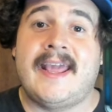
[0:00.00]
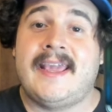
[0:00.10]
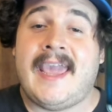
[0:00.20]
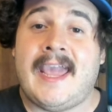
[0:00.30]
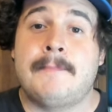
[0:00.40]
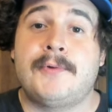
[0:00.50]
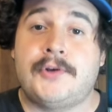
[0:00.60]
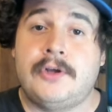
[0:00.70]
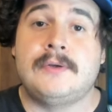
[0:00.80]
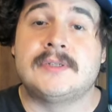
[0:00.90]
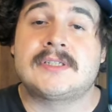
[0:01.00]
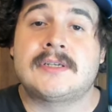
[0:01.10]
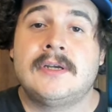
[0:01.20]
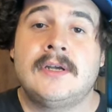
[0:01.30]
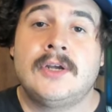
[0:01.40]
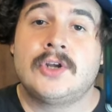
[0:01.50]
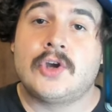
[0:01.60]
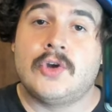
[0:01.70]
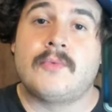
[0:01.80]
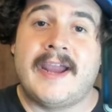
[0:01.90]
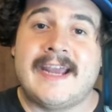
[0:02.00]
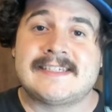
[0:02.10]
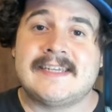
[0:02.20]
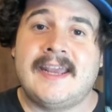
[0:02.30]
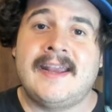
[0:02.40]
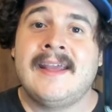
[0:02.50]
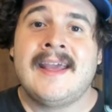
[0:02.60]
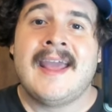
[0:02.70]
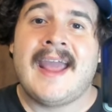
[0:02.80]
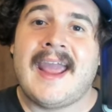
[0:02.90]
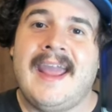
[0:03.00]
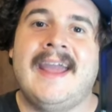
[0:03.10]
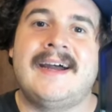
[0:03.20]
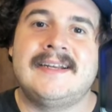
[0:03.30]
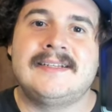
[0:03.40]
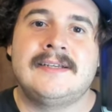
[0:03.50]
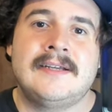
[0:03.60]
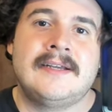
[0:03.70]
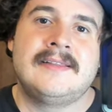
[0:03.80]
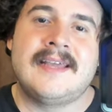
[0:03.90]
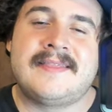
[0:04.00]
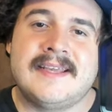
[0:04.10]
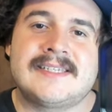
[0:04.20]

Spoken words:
It can produce good racing, and that this